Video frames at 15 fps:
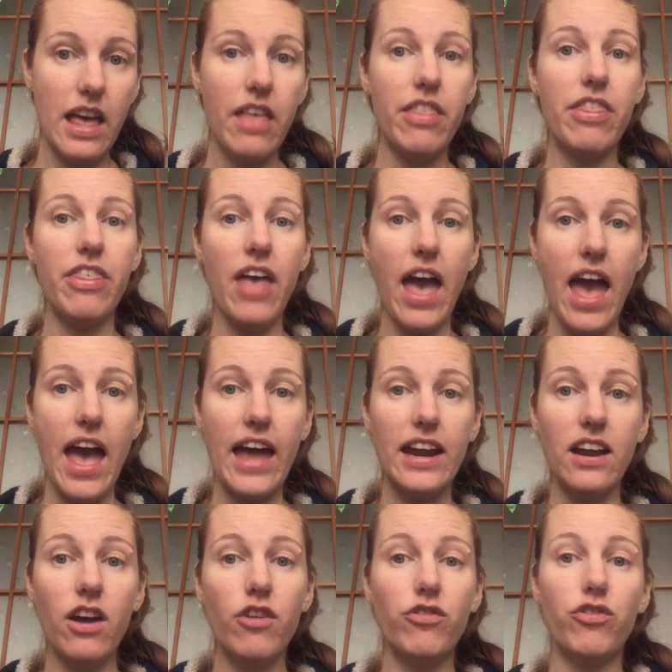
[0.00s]

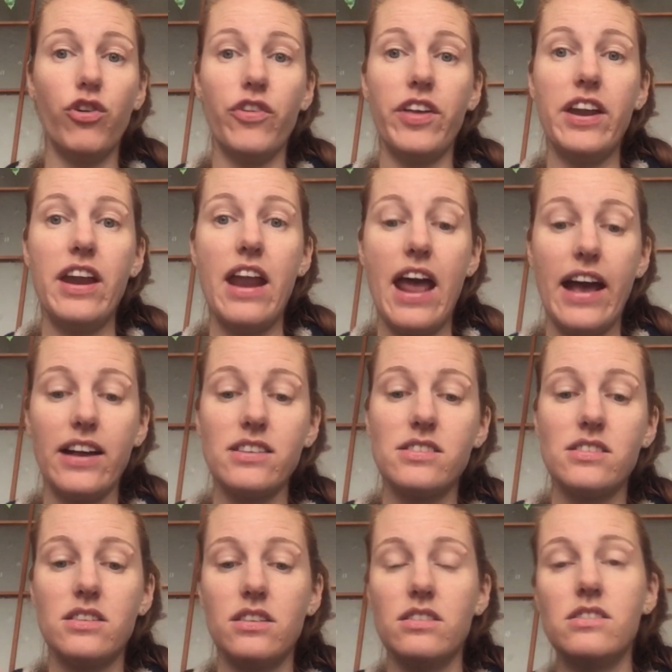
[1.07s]
then for the next